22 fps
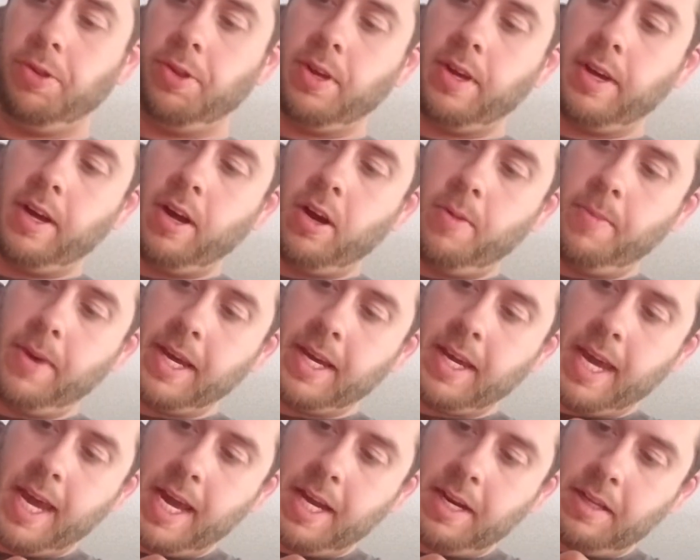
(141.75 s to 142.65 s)
all my
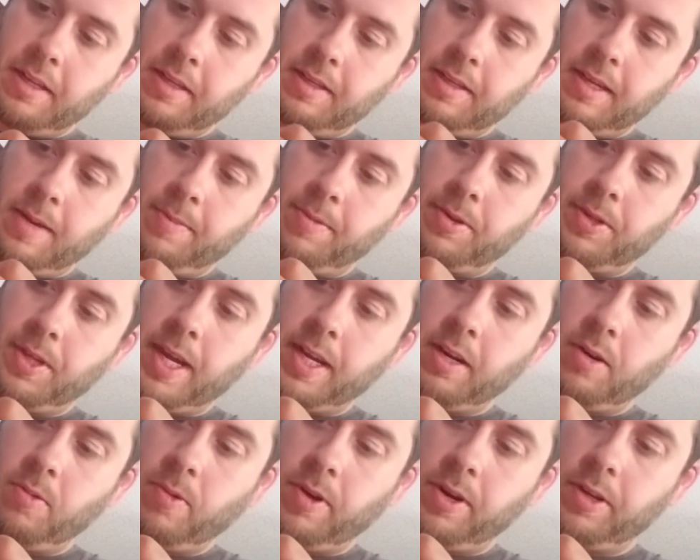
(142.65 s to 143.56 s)
Canon sabers, I
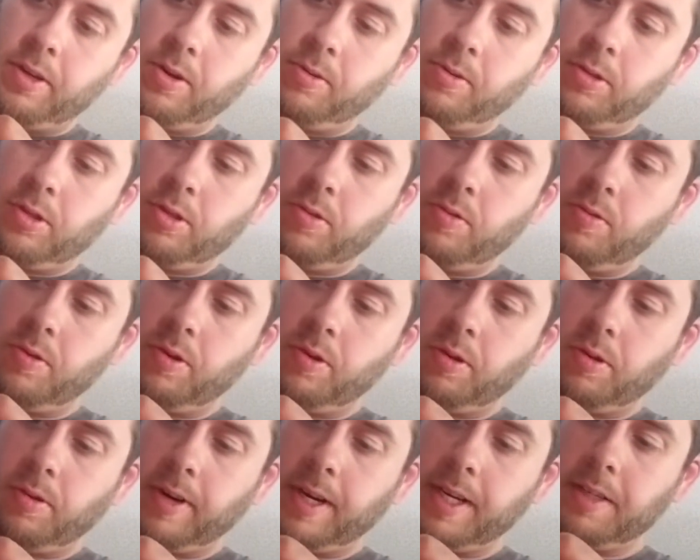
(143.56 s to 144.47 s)
didn't want to go too
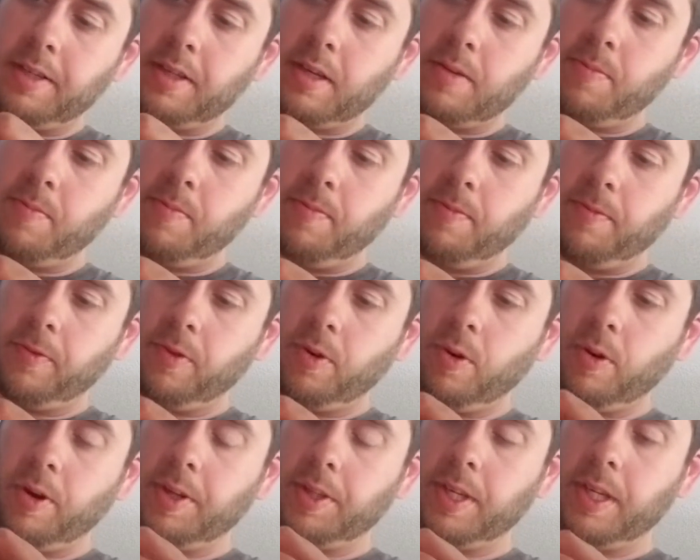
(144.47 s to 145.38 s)
crazy. Of
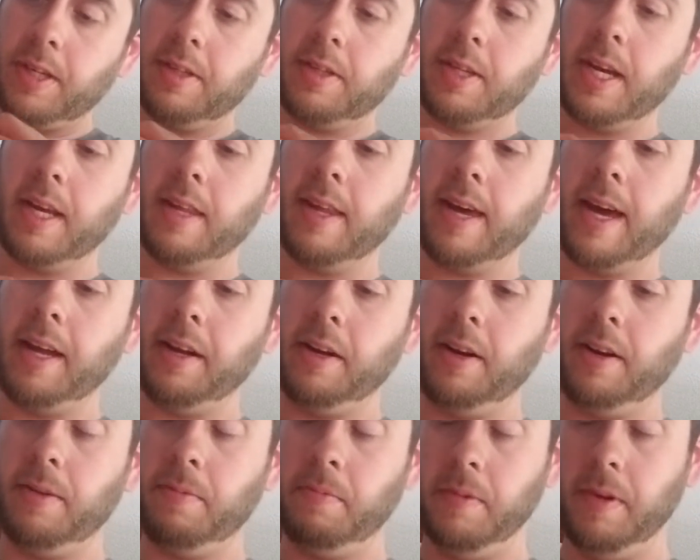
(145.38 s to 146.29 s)
course, I say that,
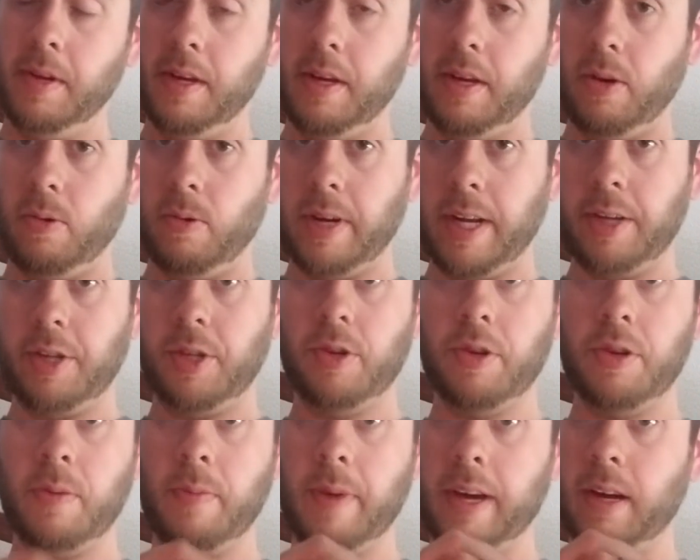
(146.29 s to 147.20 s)
and when I show
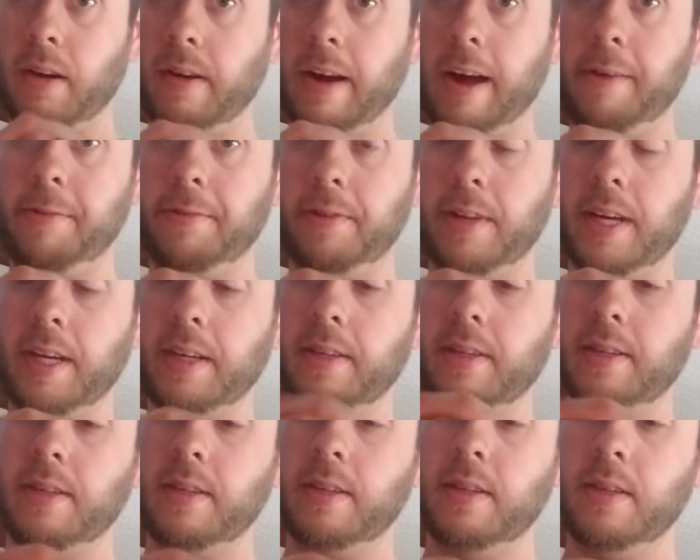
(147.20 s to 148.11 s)
you my
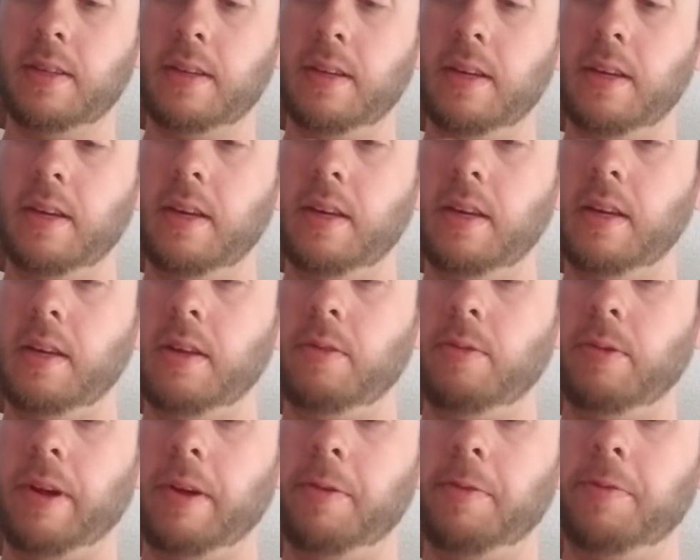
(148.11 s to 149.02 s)
Graflex,
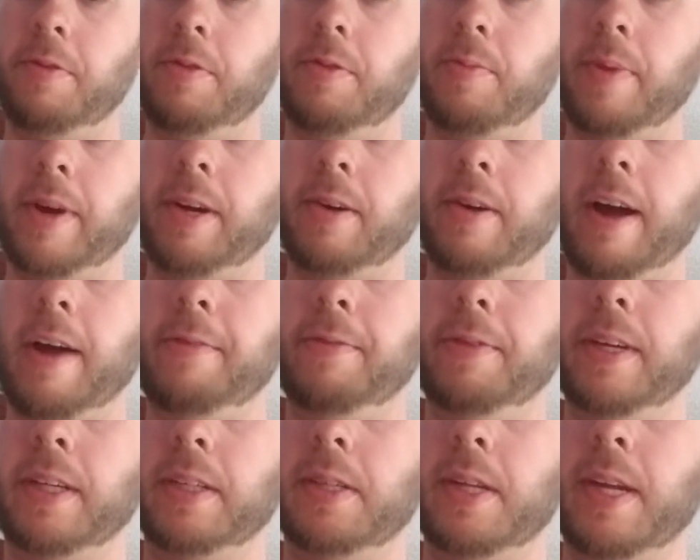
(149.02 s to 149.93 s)
when I review my
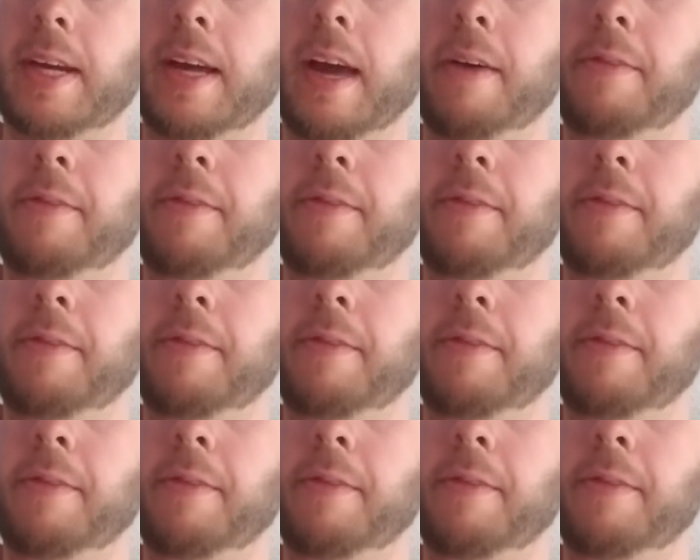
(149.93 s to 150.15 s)
Graflex that I got